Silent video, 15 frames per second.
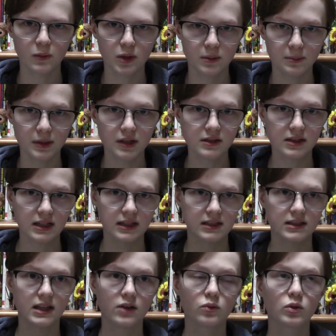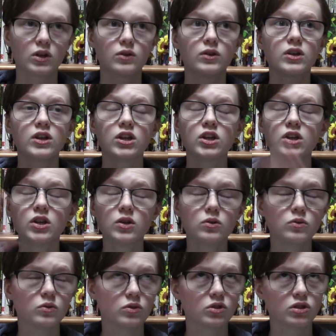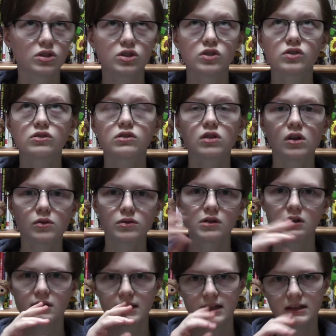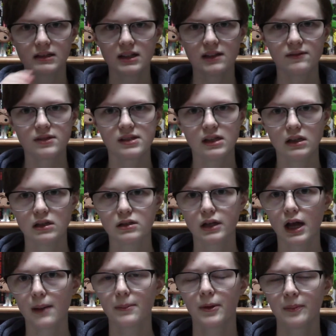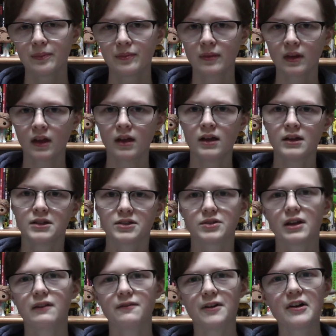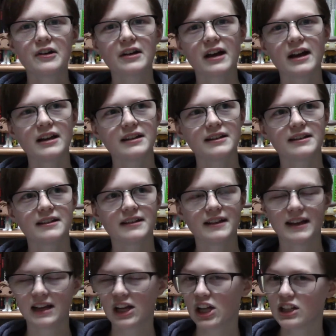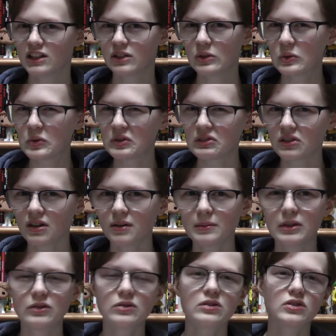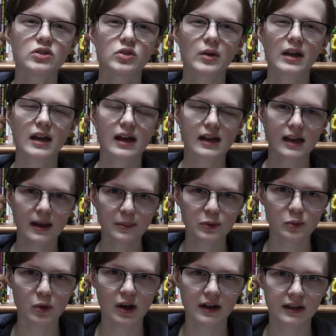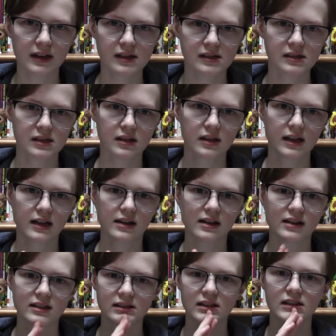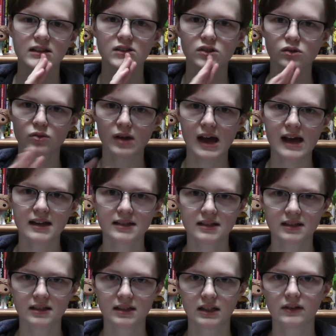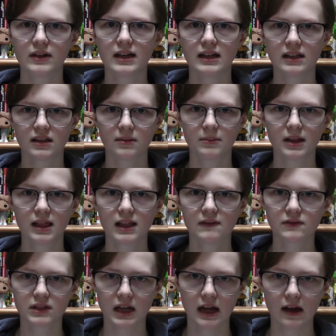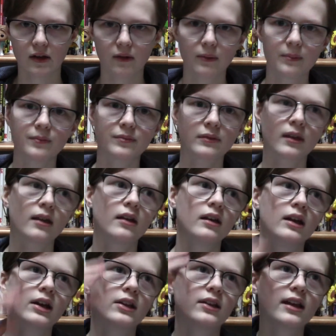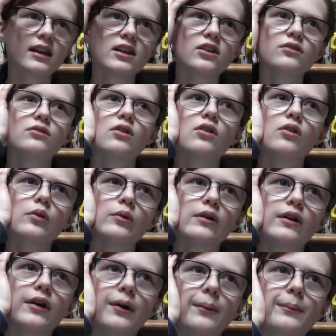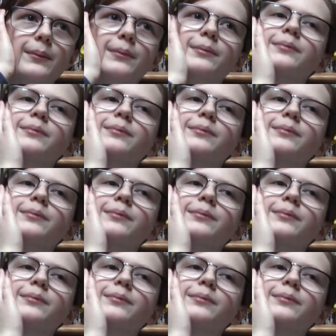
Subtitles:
buildings that were huge, so tall, I couldn't even see the top. So I felt kind of enclosed almost, so I kept walking until I got to this grass clearing in the middle of town. Like, you know,